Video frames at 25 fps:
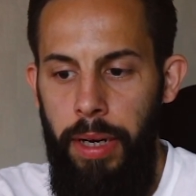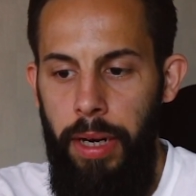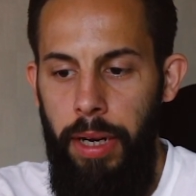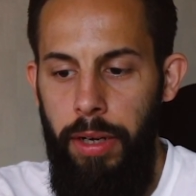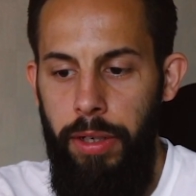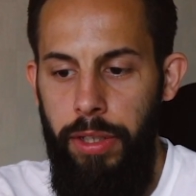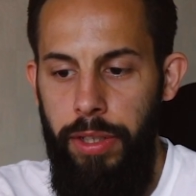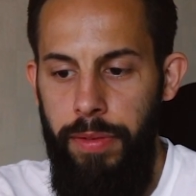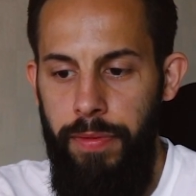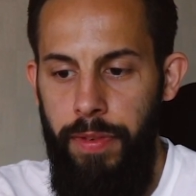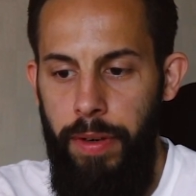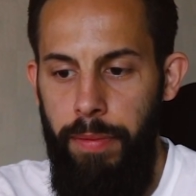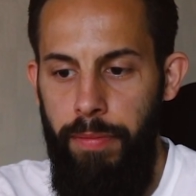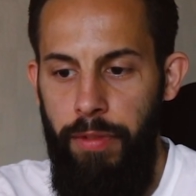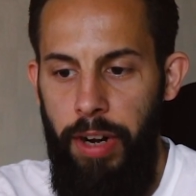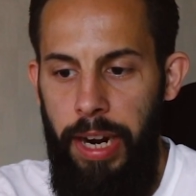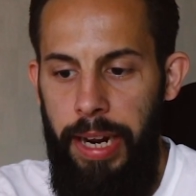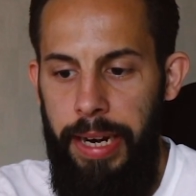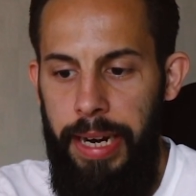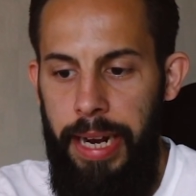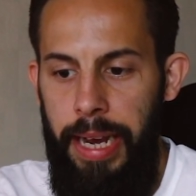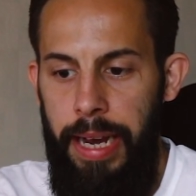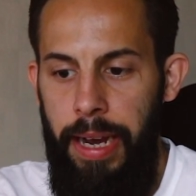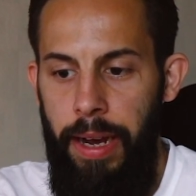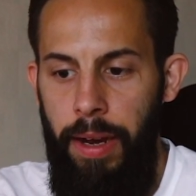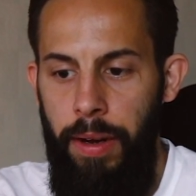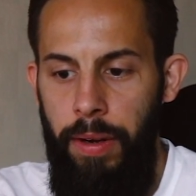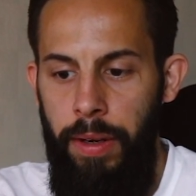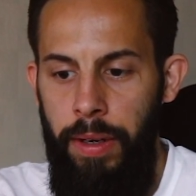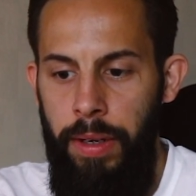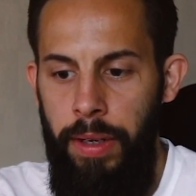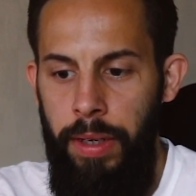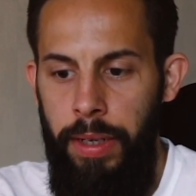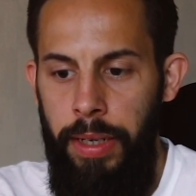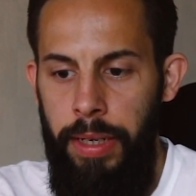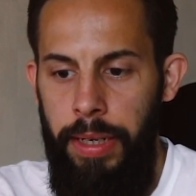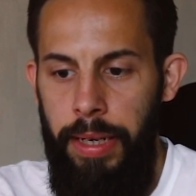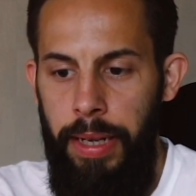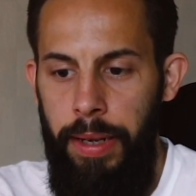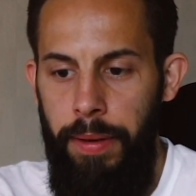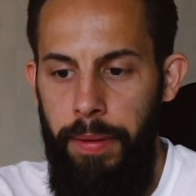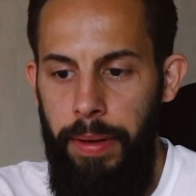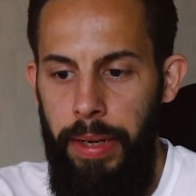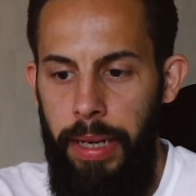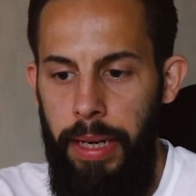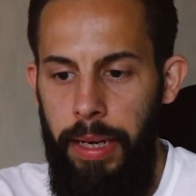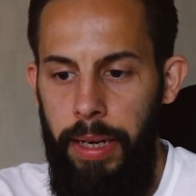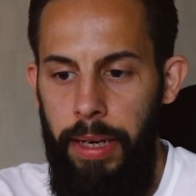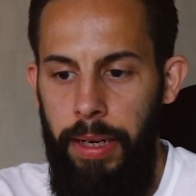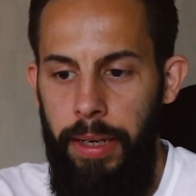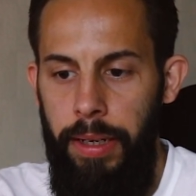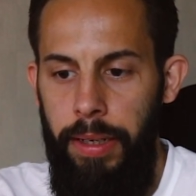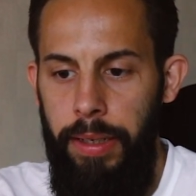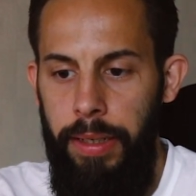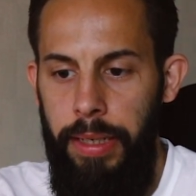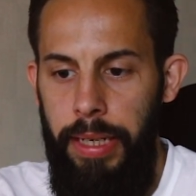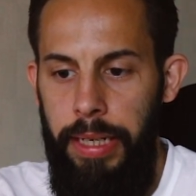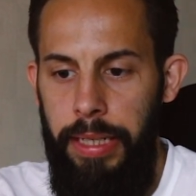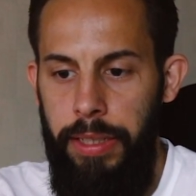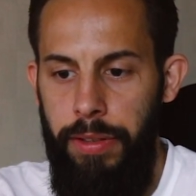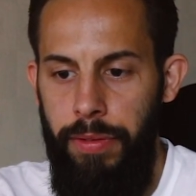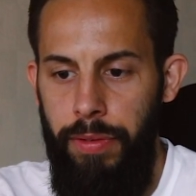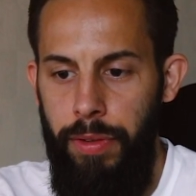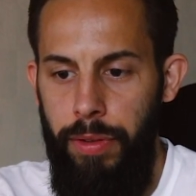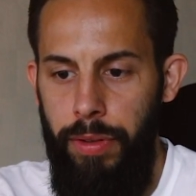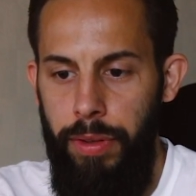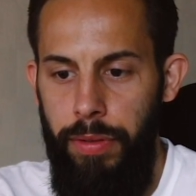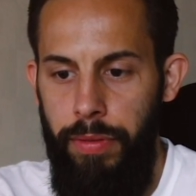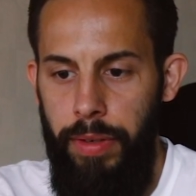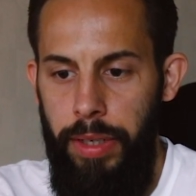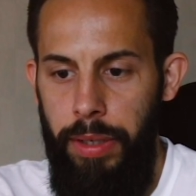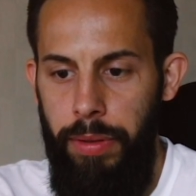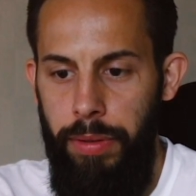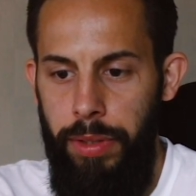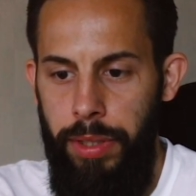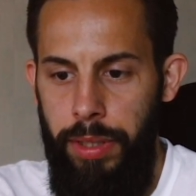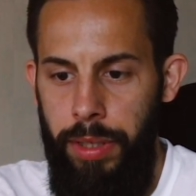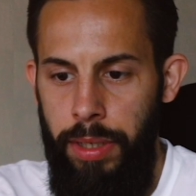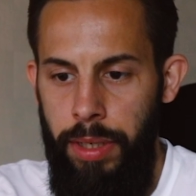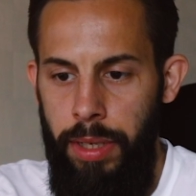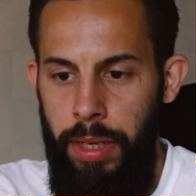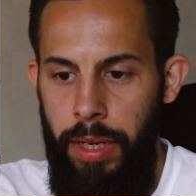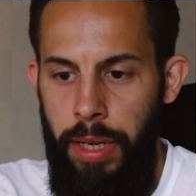loads of them right now. There we go. These are all the reels.